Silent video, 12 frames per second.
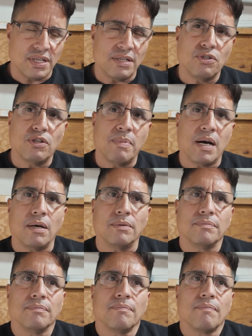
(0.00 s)
I do
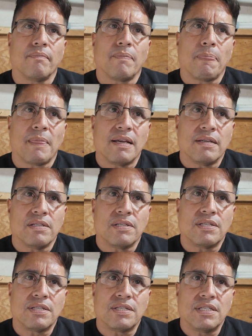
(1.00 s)
about
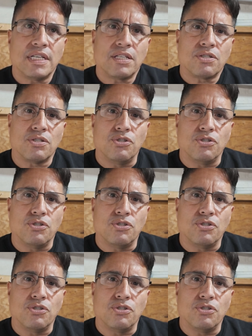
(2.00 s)
6